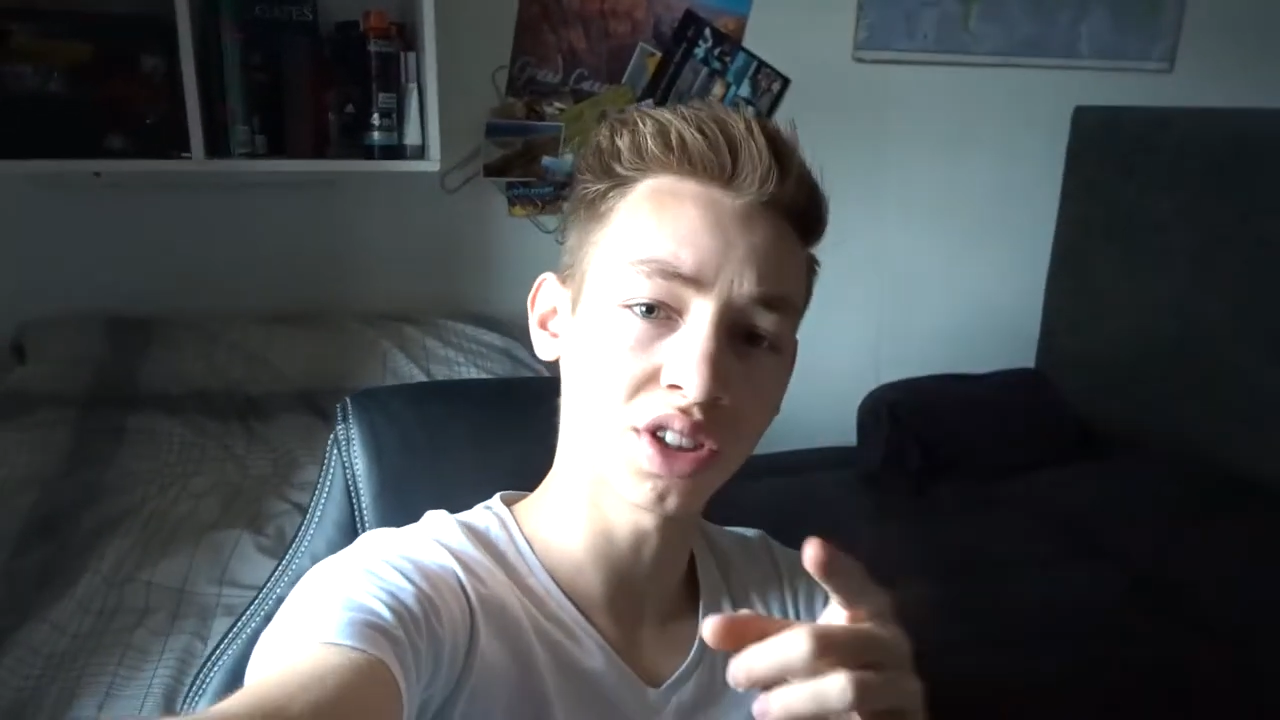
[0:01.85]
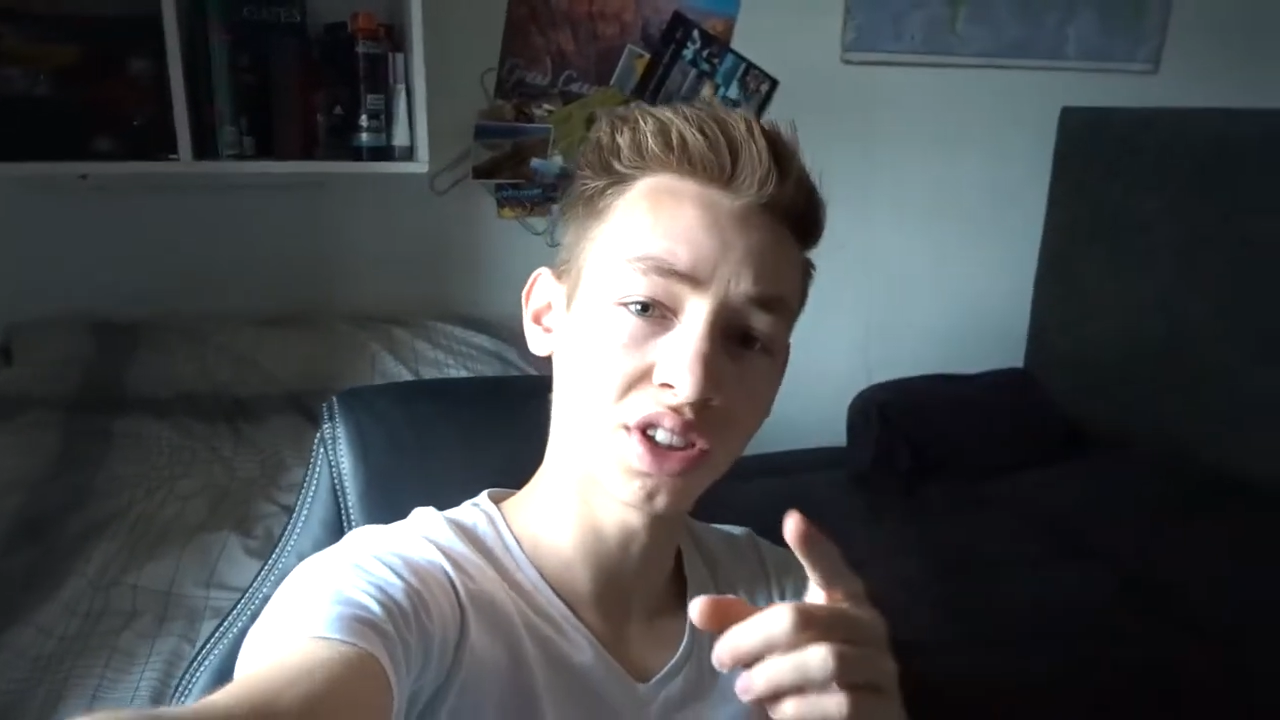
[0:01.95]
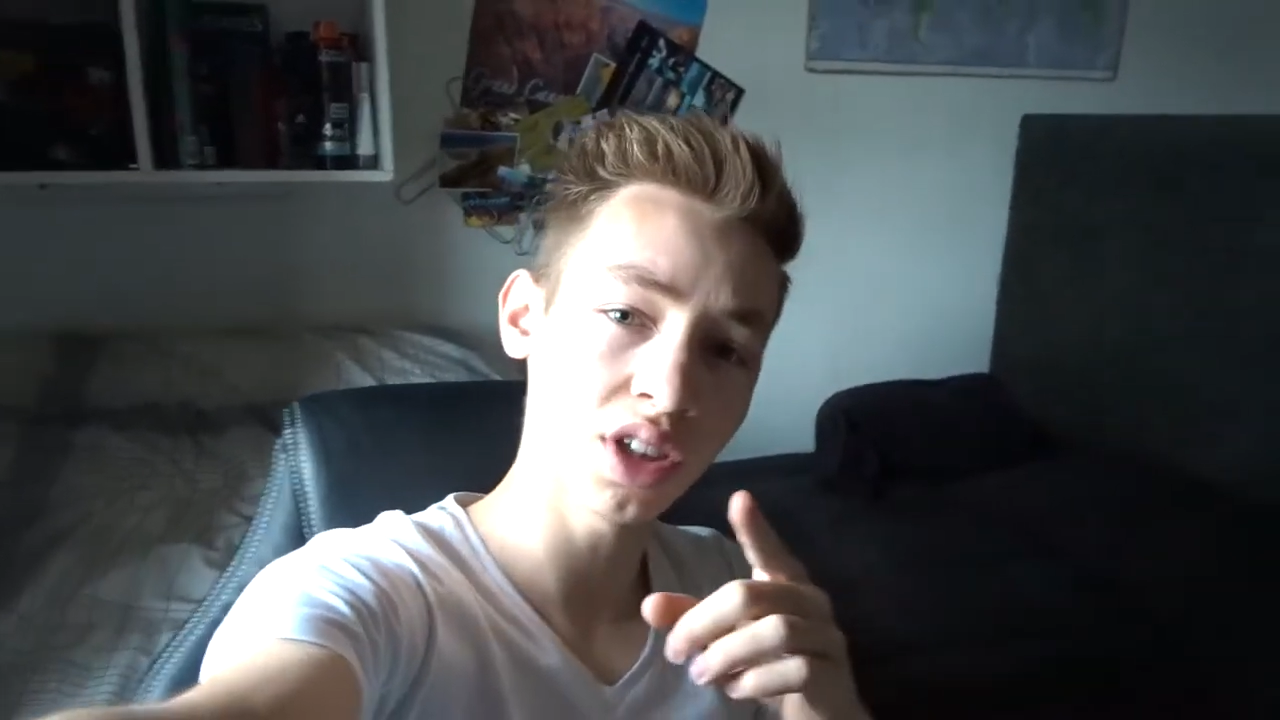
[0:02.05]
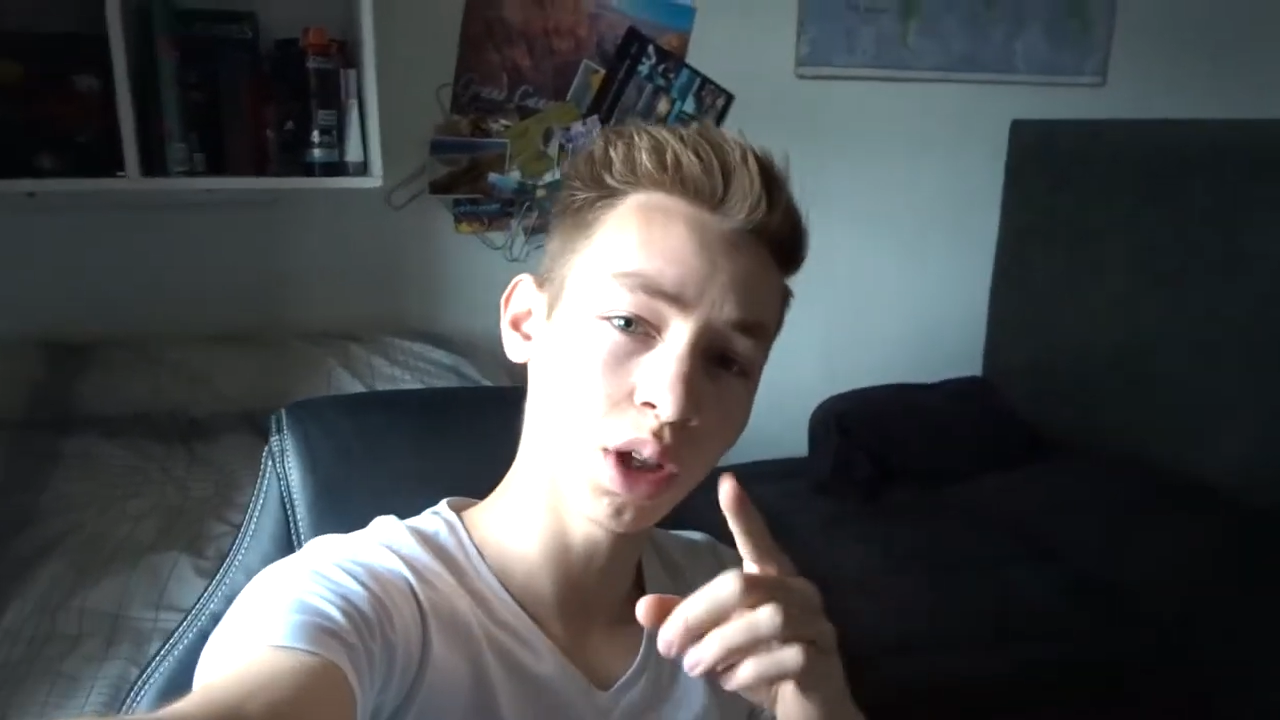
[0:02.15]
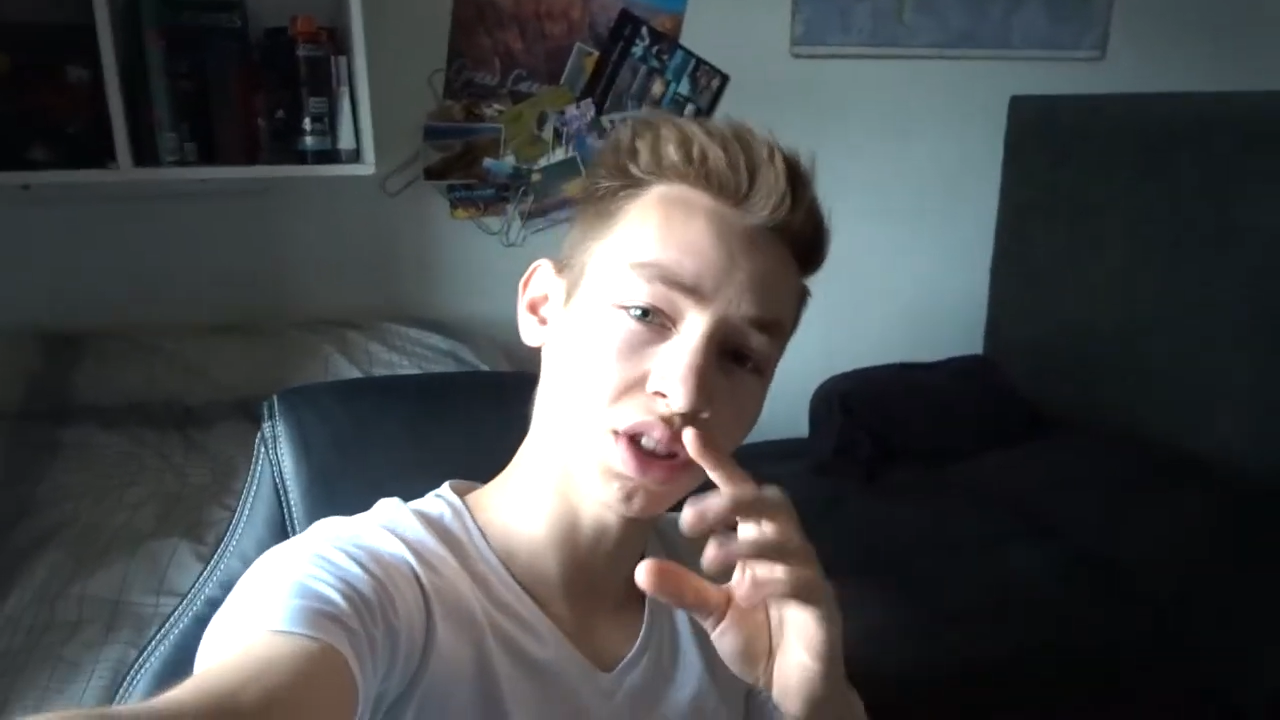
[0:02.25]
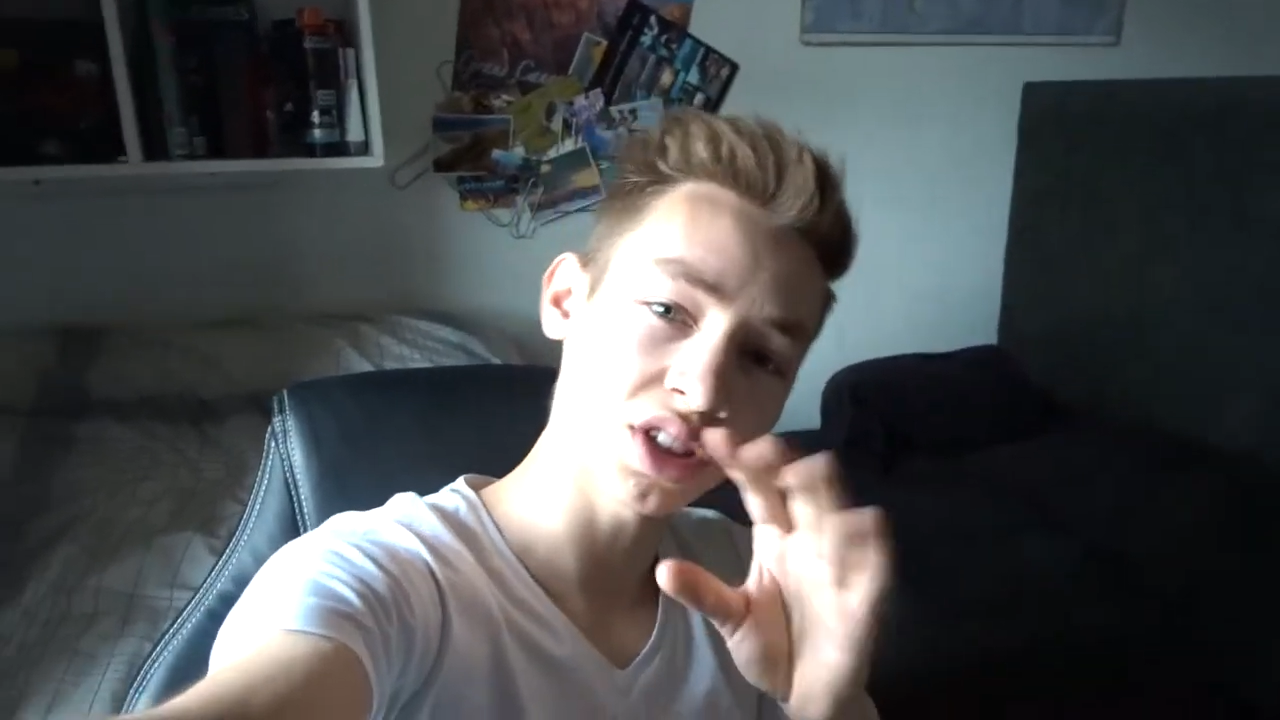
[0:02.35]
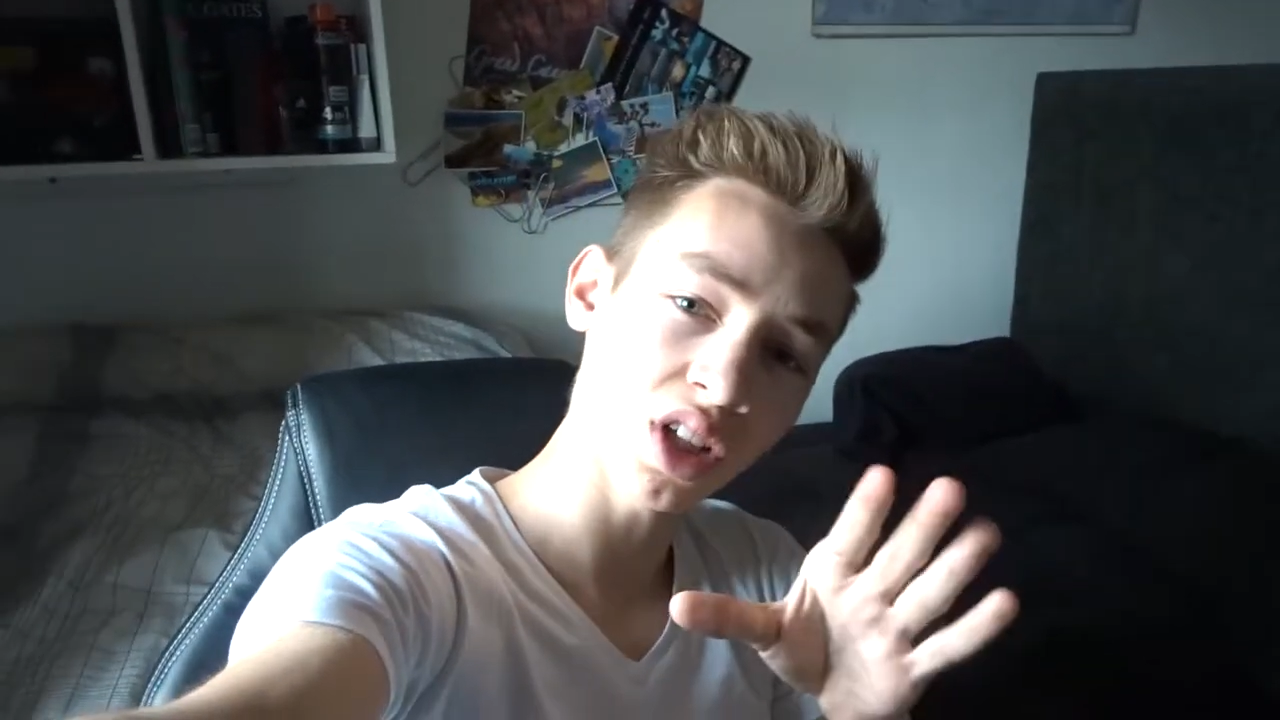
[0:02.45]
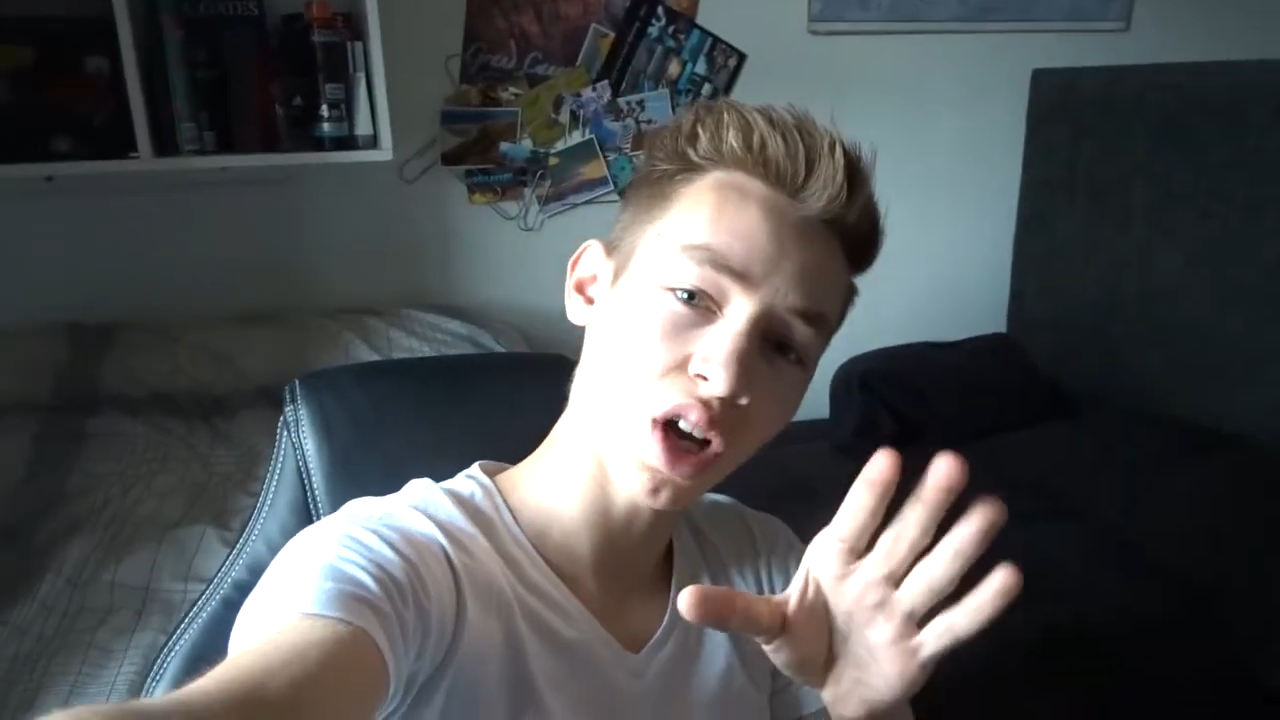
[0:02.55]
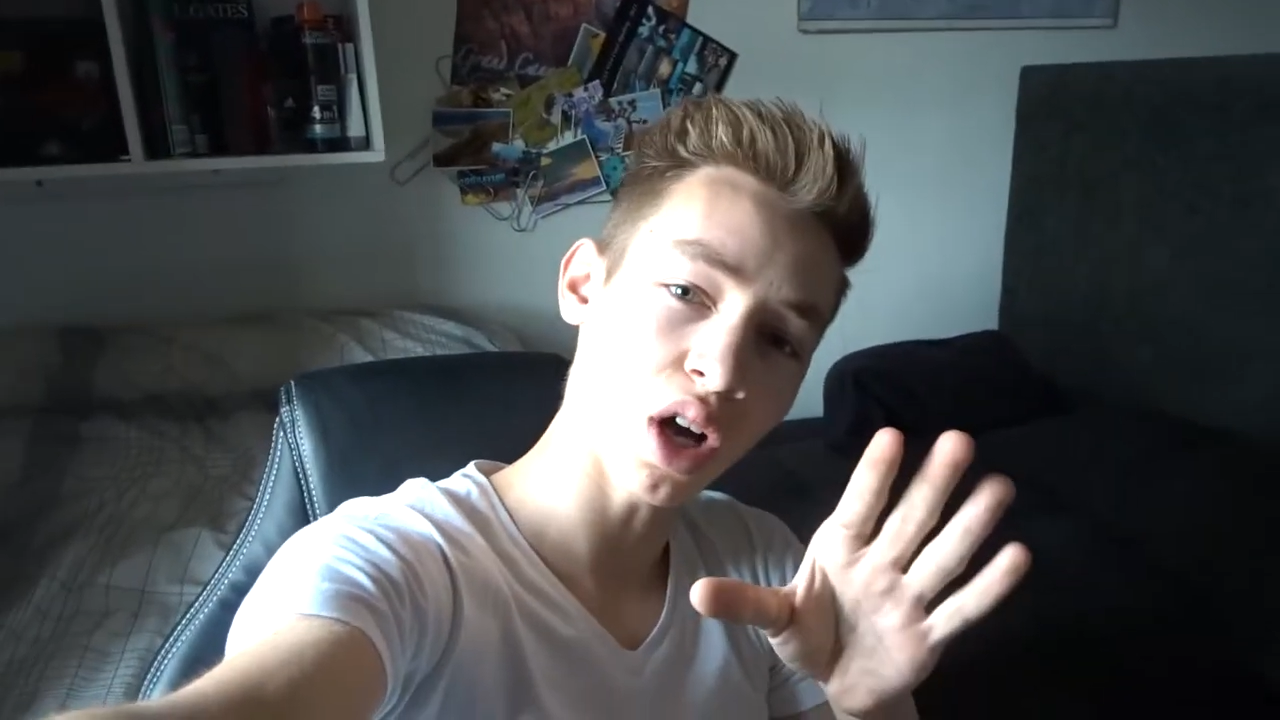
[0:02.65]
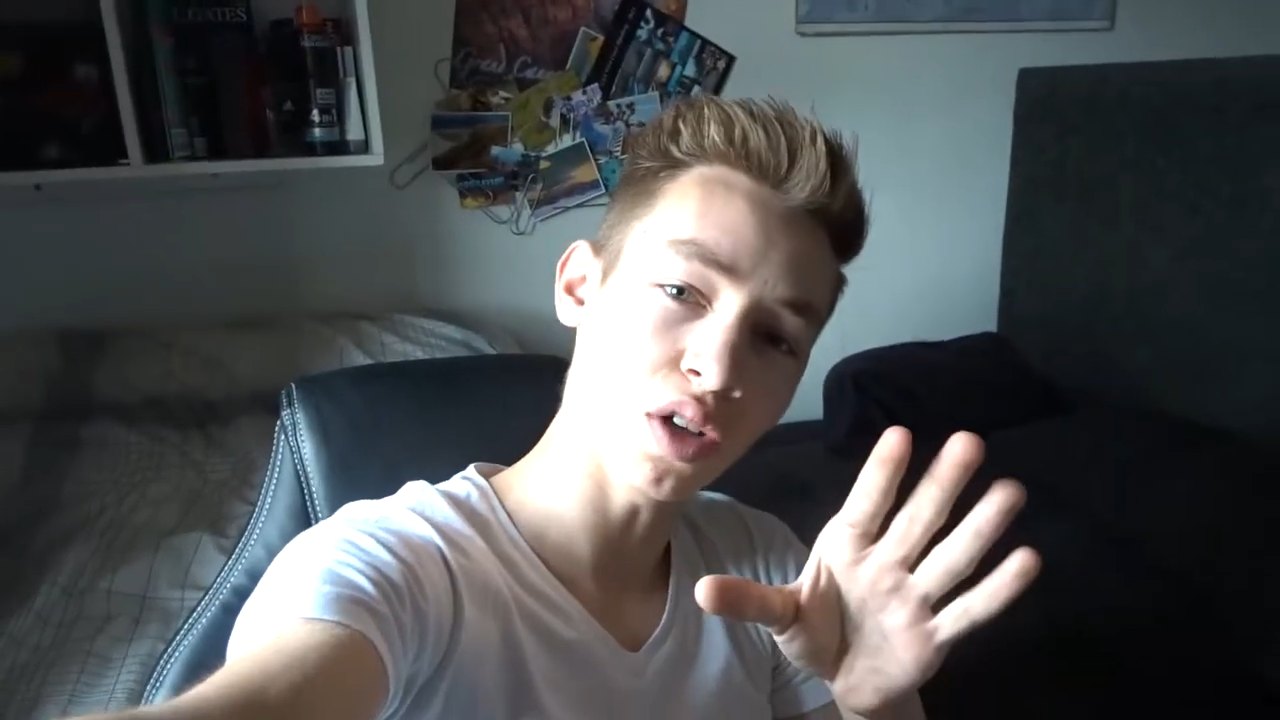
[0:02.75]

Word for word: So to start